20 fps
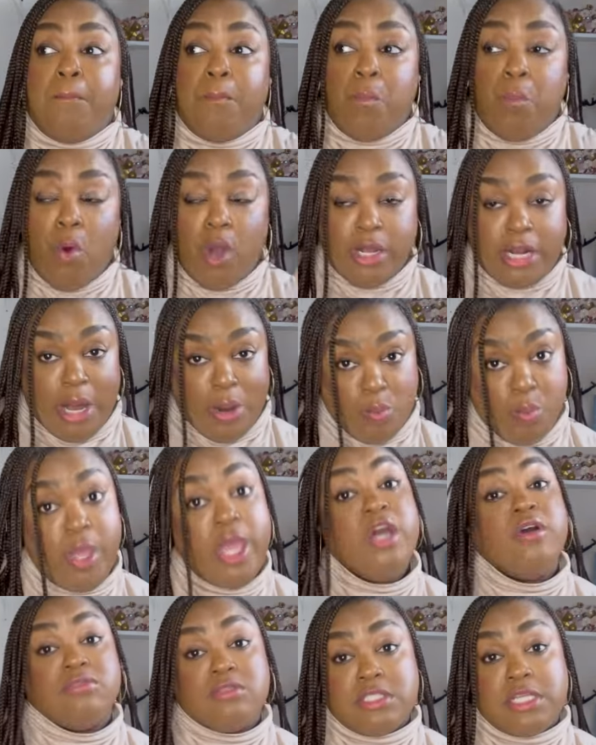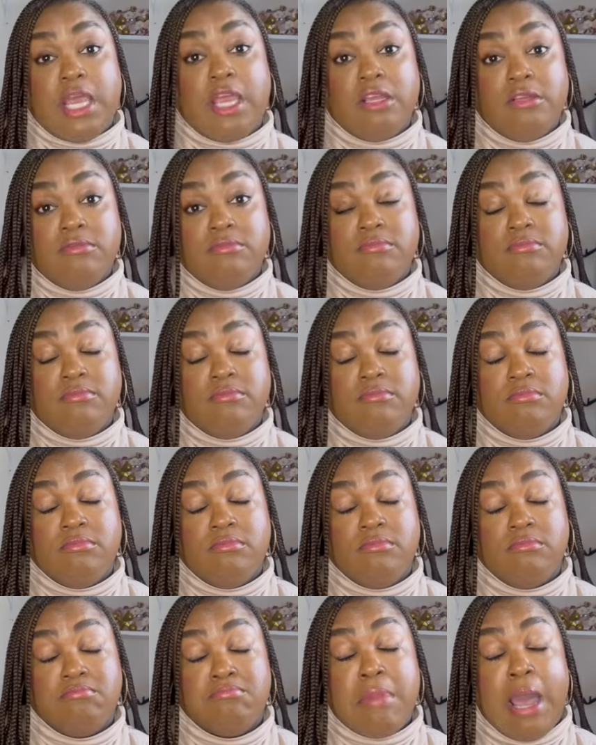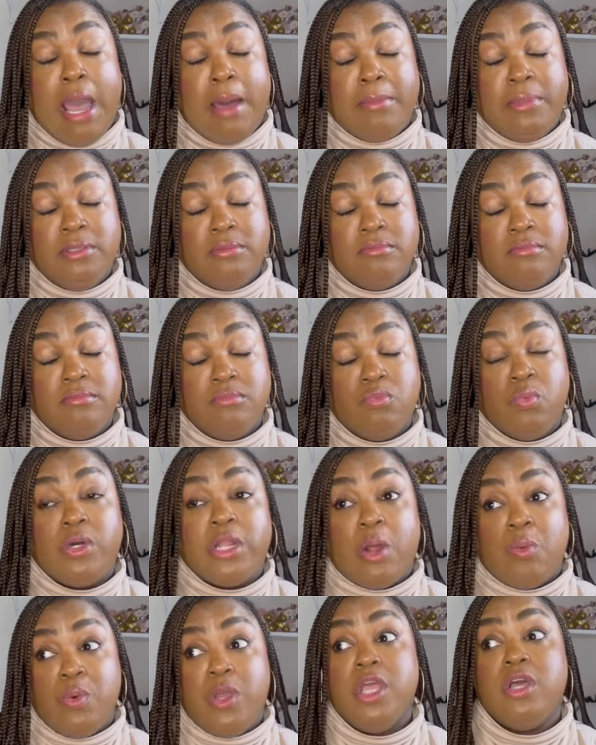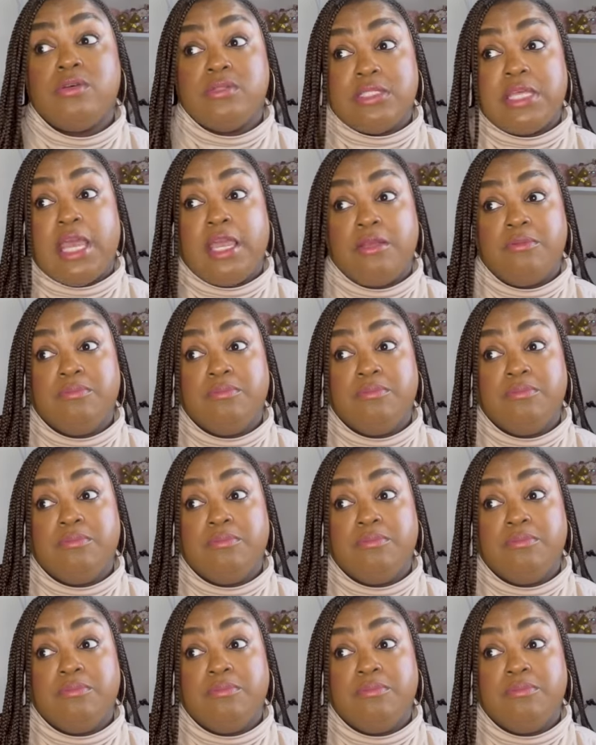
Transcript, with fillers: What I will say, Mama, what I will say